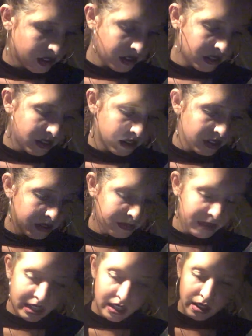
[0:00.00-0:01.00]
Ugh,
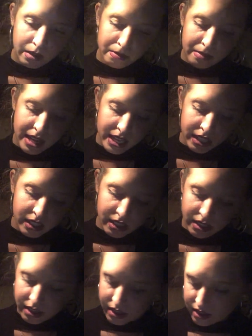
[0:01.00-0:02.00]
making a
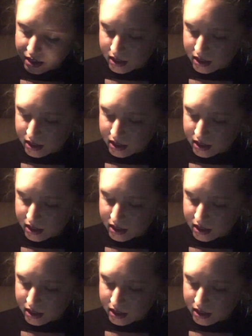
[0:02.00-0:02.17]
mess,